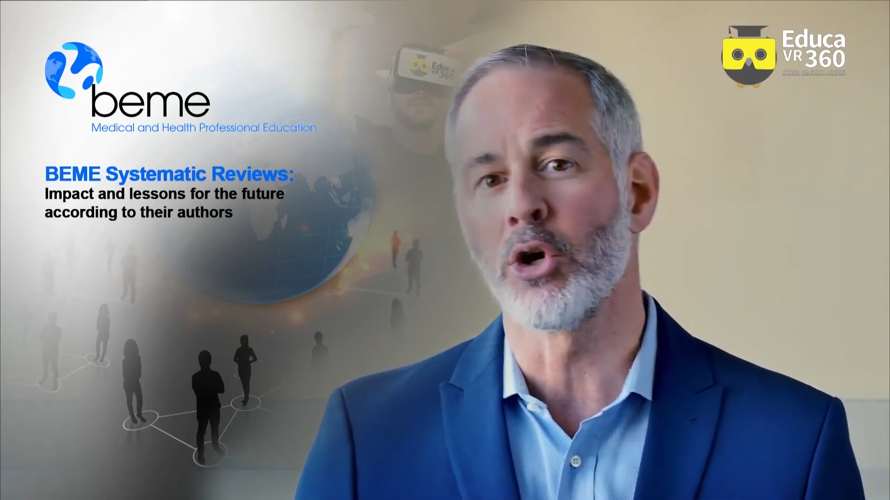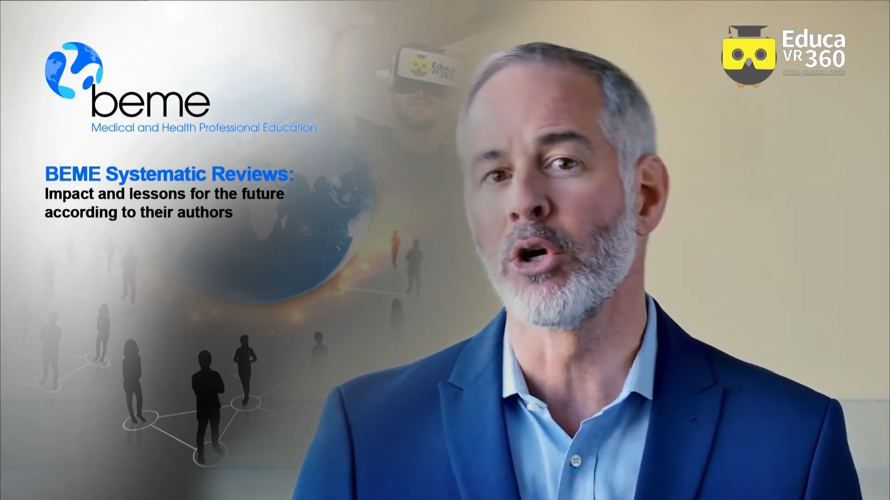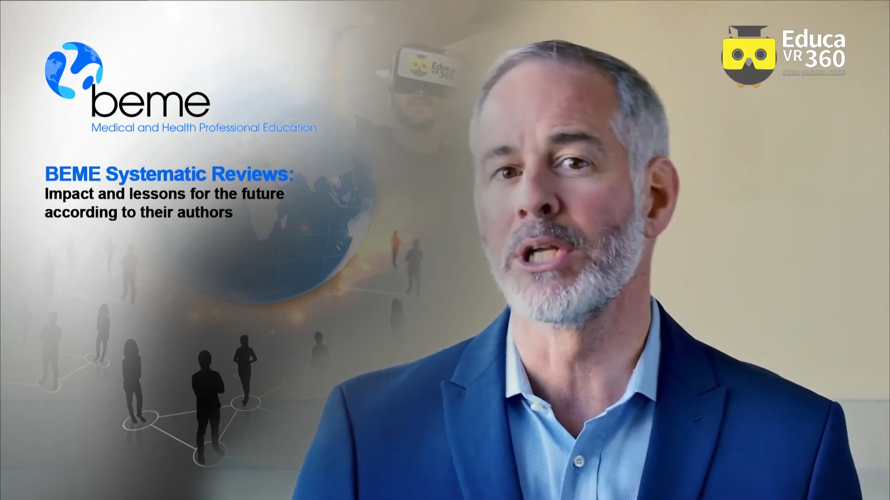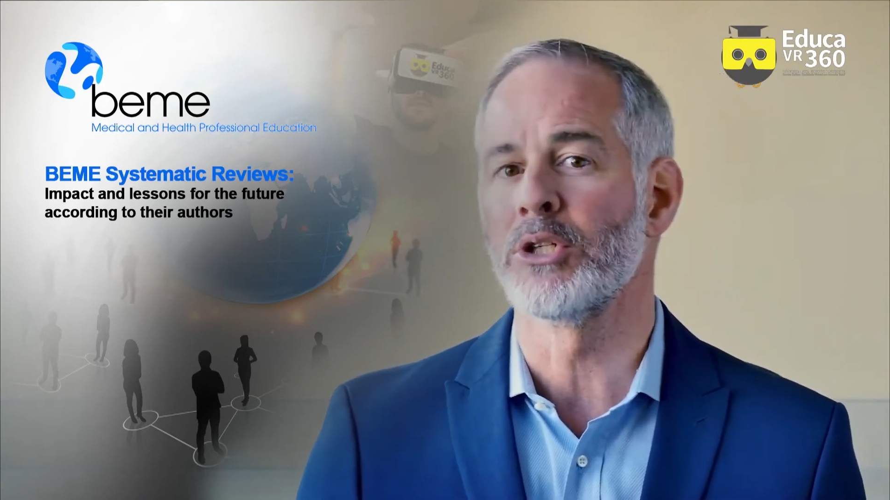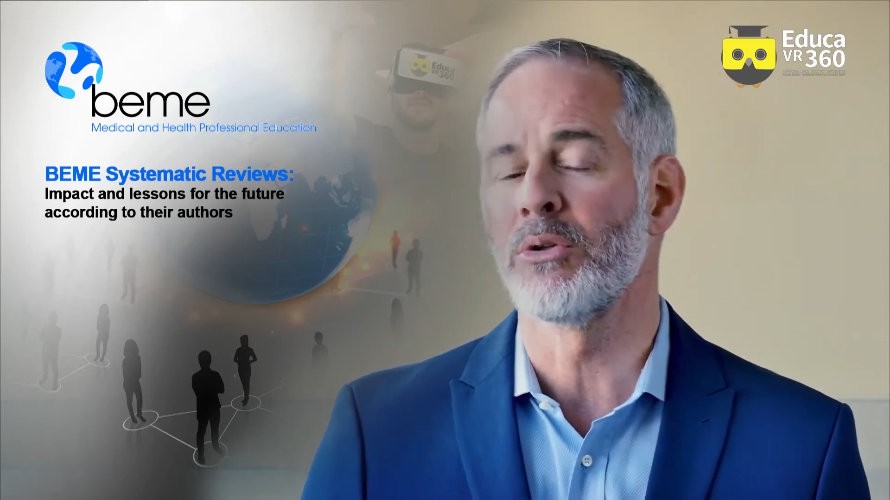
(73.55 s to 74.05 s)

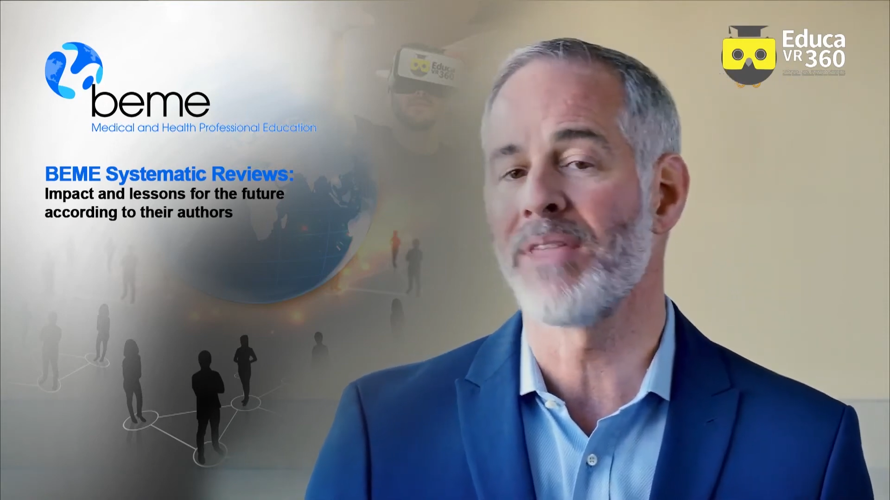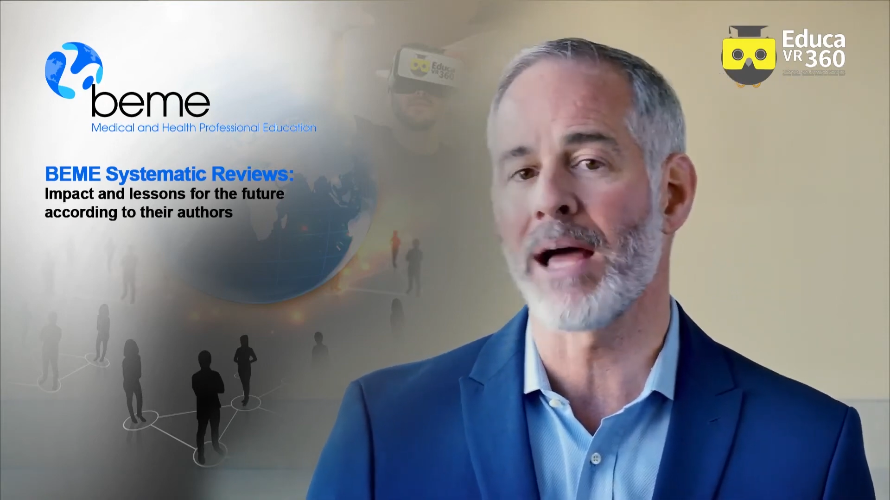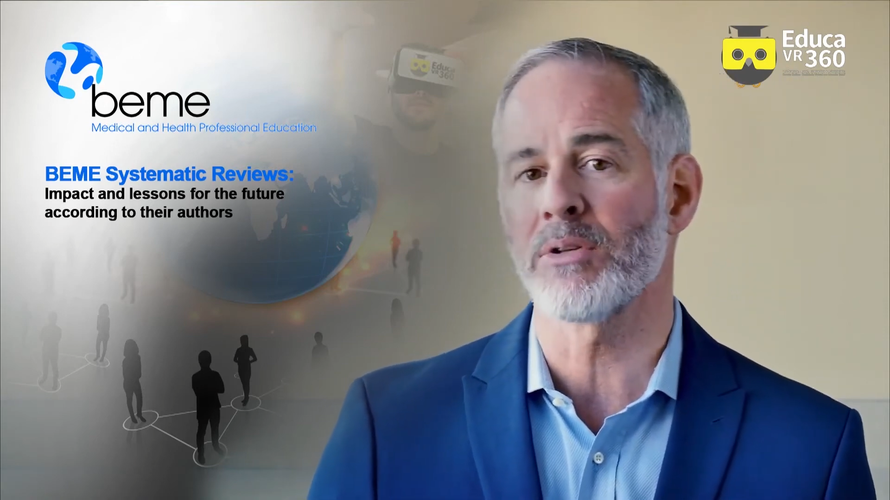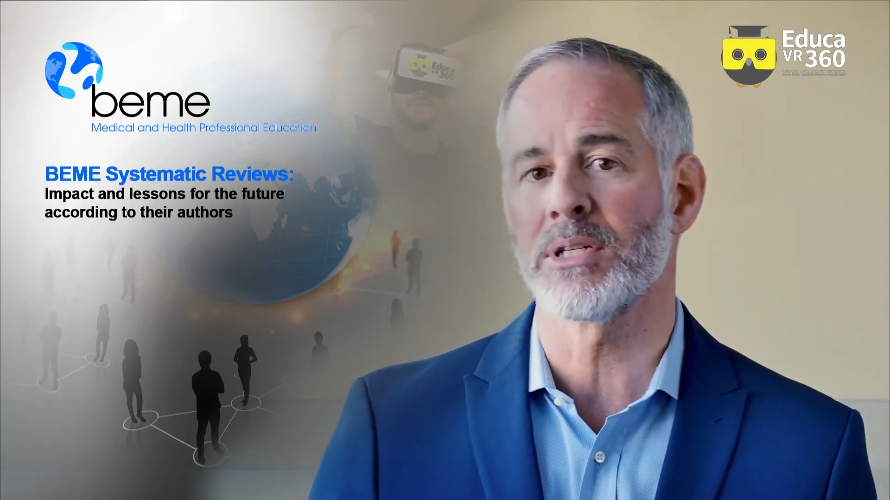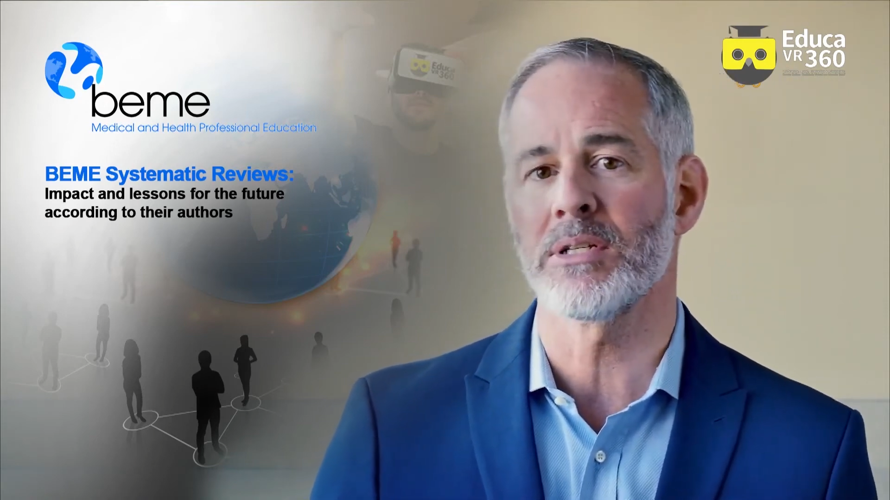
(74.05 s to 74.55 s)
early
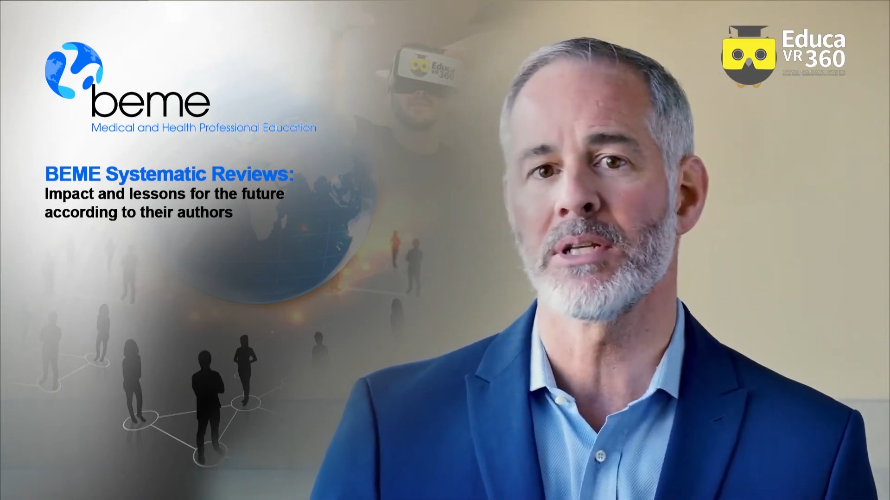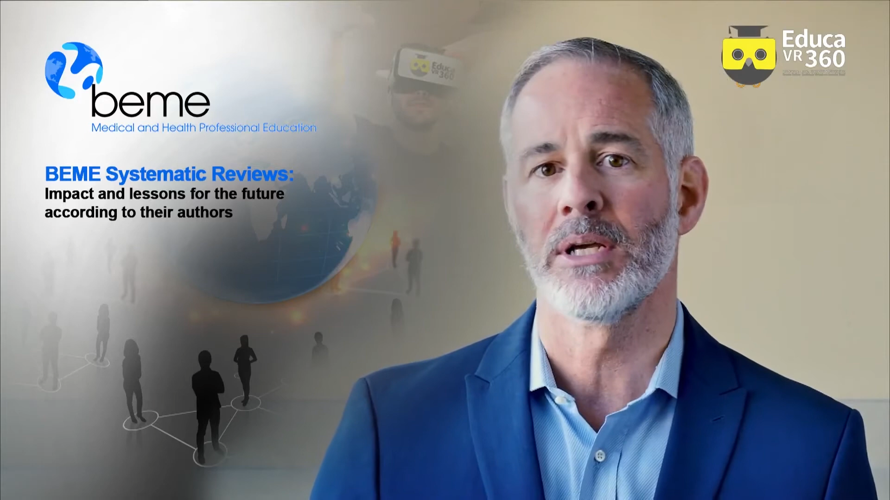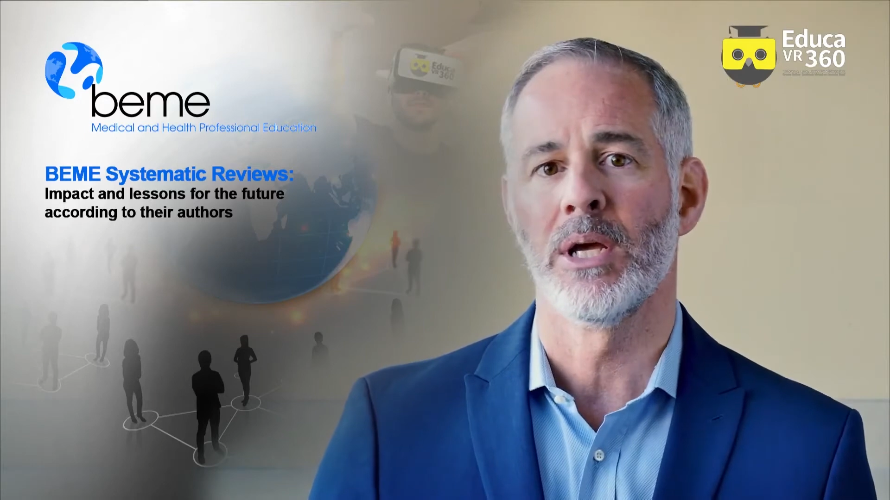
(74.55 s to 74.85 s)
2000s,